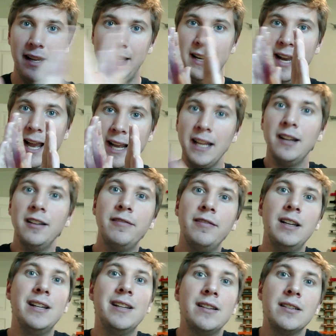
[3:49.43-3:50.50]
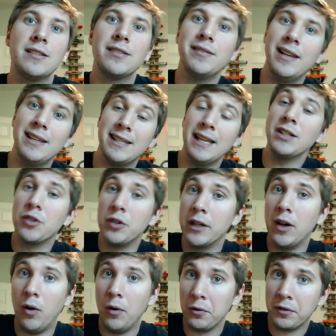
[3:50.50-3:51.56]
Negative is
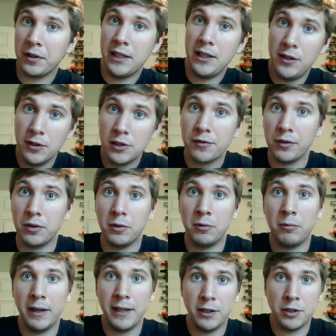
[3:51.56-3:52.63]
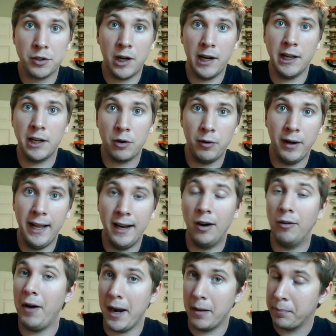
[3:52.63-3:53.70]
essentially only useful when you're trying to create a
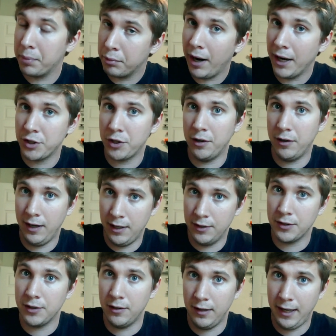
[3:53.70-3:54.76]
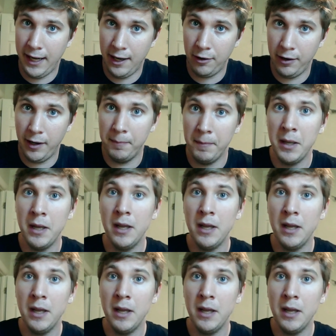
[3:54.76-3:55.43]
lot of pressure in a certain area.